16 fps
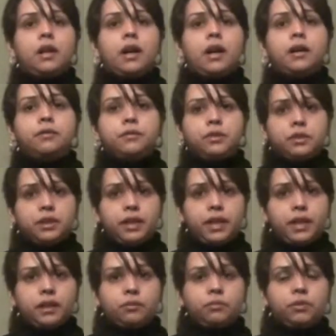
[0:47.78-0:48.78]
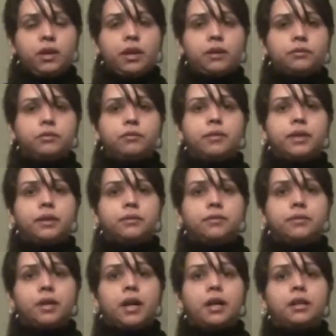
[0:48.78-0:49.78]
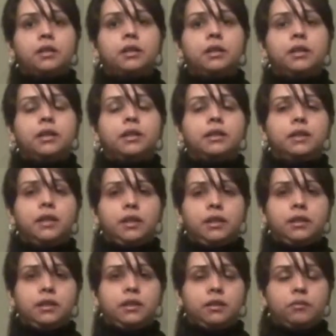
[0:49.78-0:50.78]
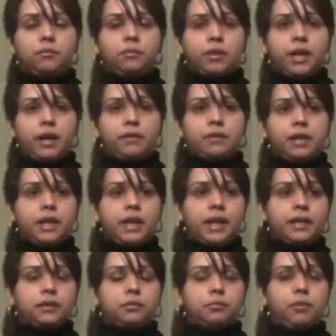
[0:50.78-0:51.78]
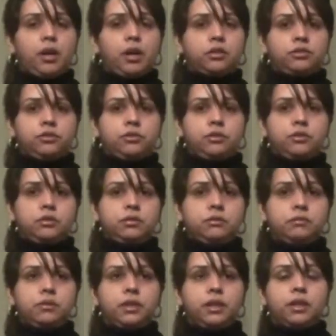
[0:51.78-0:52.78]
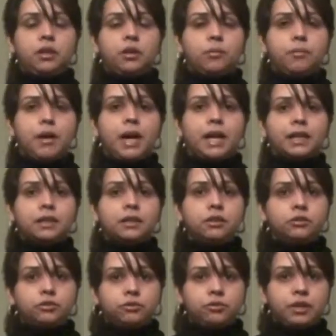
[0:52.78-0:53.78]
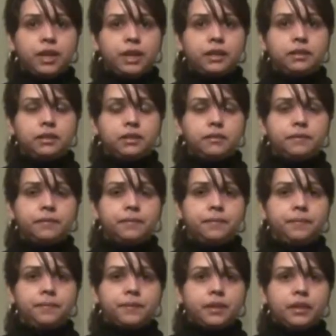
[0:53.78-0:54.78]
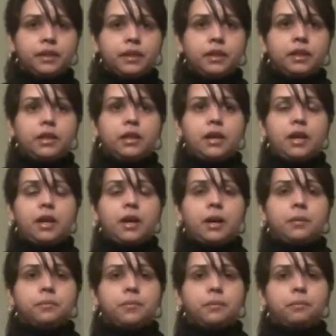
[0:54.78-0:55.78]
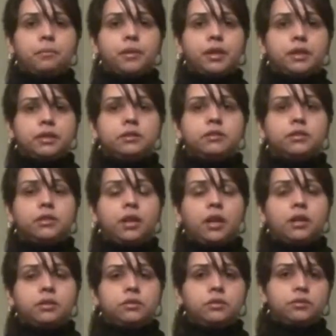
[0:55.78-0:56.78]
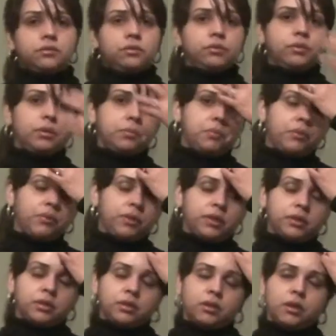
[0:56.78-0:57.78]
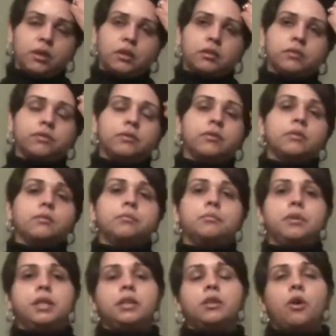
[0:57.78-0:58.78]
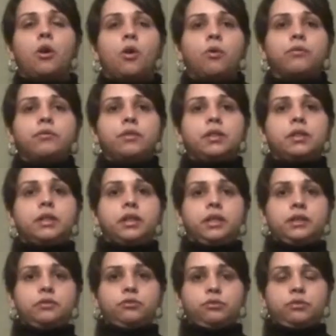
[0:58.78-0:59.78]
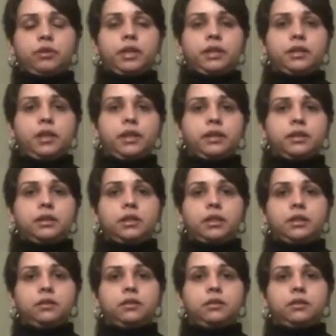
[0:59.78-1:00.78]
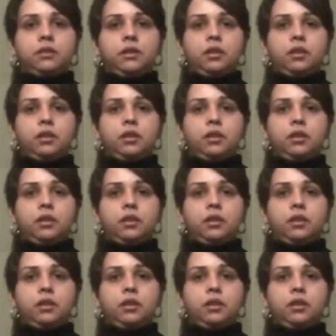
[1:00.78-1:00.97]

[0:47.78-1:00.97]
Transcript: After that, we have to verify that we have a nice posture, that our back is straight, but it's not to the point of being overly straight like this